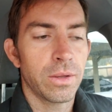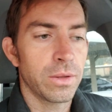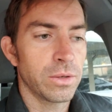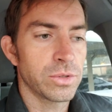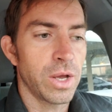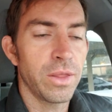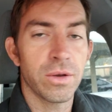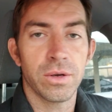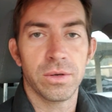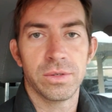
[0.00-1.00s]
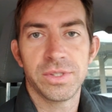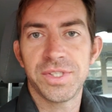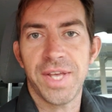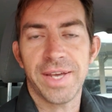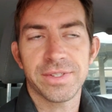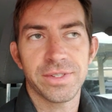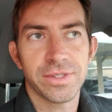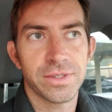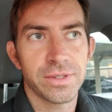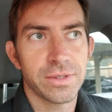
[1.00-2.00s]
There's other
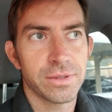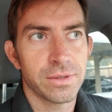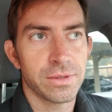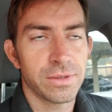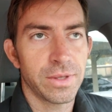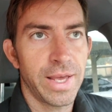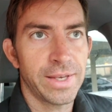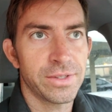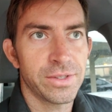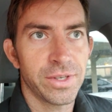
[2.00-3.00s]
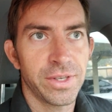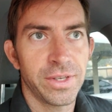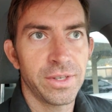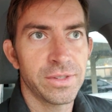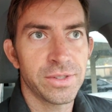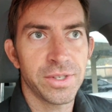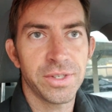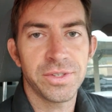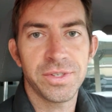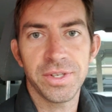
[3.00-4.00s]
sects,
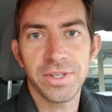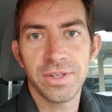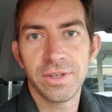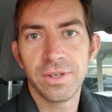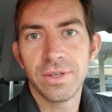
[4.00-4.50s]
S-E-C-T.